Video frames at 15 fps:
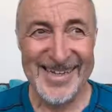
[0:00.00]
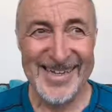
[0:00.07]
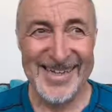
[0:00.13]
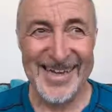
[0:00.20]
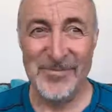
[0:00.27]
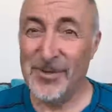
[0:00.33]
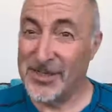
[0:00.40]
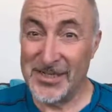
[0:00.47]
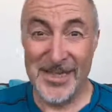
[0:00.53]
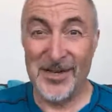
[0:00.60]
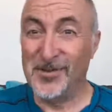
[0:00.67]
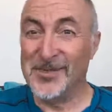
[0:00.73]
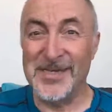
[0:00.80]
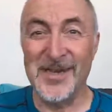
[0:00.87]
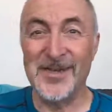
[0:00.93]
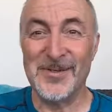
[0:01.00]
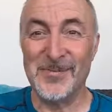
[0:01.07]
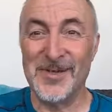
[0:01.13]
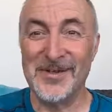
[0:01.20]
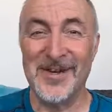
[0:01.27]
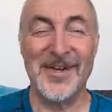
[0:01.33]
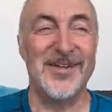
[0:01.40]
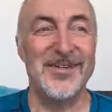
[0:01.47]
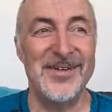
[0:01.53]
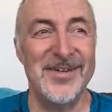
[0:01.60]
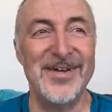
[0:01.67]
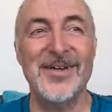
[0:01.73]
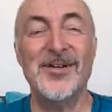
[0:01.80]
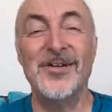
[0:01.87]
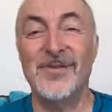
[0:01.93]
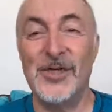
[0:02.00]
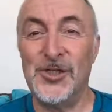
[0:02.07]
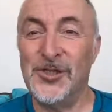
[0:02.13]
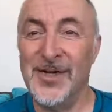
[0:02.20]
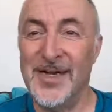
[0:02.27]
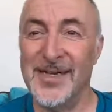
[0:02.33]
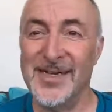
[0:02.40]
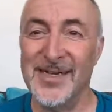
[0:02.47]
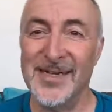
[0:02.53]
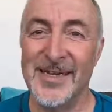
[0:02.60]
I'm not snake oil salesman. I couldn't. I couldn't if I tried.